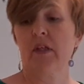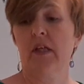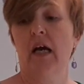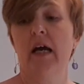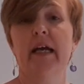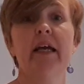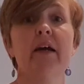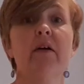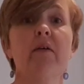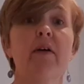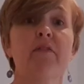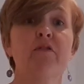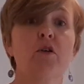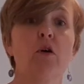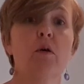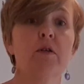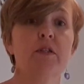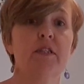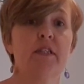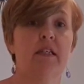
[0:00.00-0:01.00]
here I've
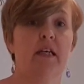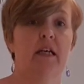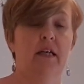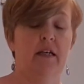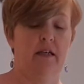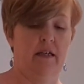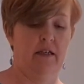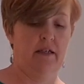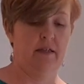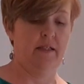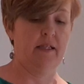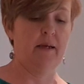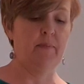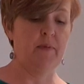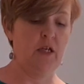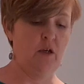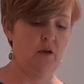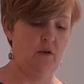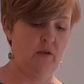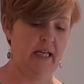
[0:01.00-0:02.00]
got
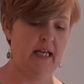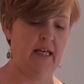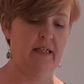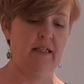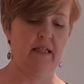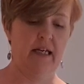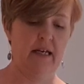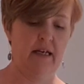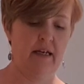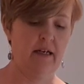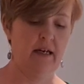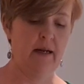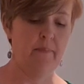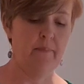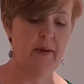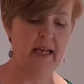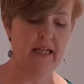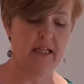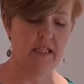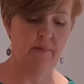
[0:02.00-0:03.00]
somebody who's had a
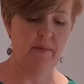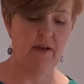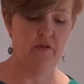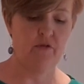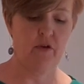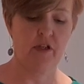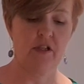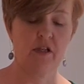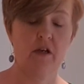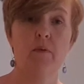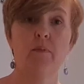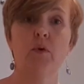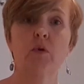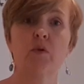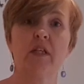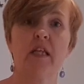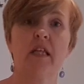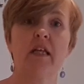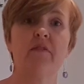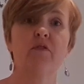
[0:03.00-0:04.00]
lumpectomy, for example,
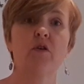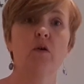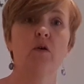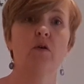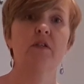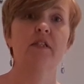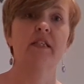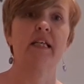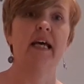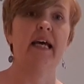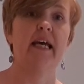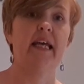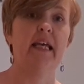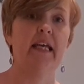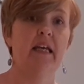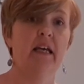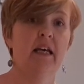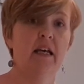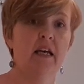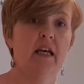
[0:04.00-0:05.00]
so they've got
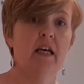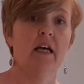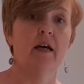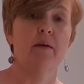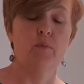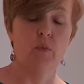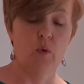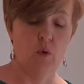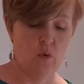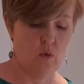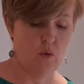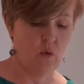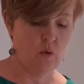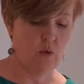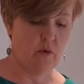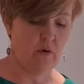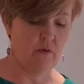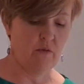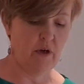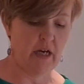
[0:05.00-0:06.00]
a
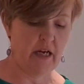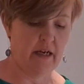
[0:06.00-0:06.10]
more